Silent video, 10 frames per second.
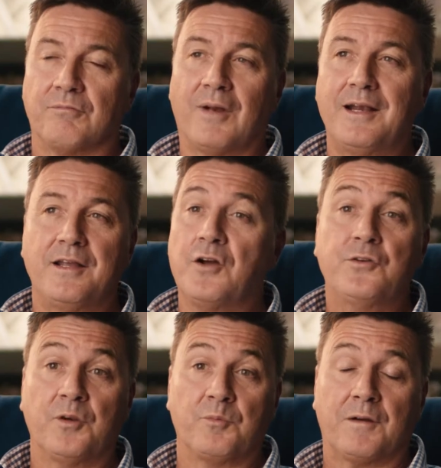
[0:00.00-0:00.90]
Radio,
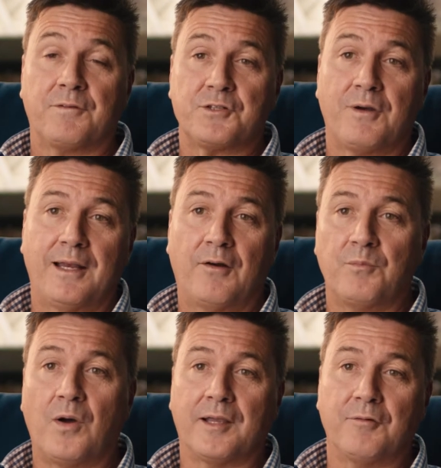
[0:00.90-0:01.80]
doing breakfast radio
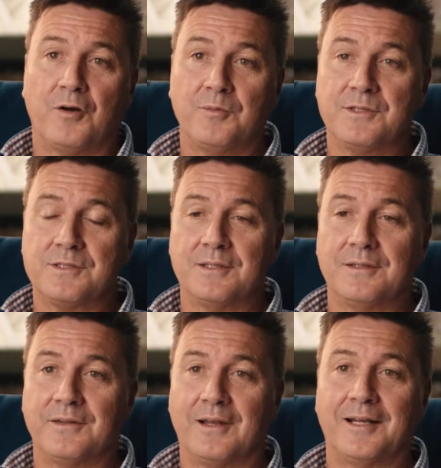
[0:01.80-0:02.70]
with Mikey Robbins
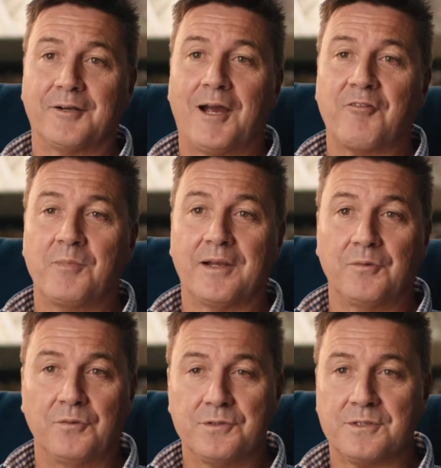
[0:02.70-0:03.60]
and the late, great
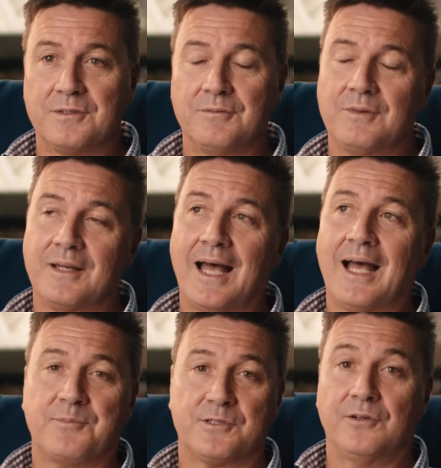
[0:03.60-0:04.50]
Rebecca Wilson,
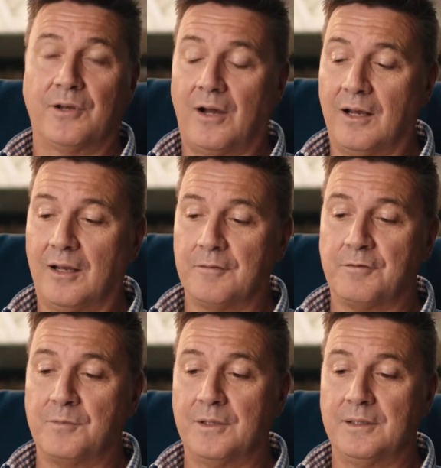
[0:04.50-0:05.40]
absolute highlight
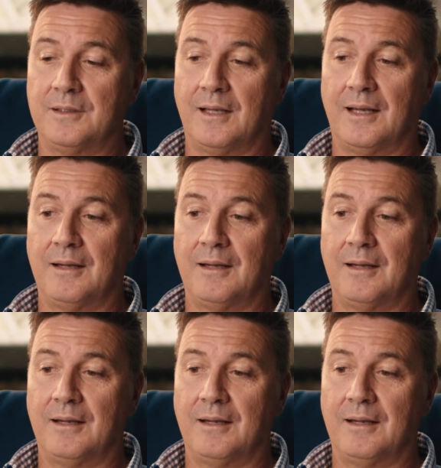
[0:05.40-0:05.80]
for me.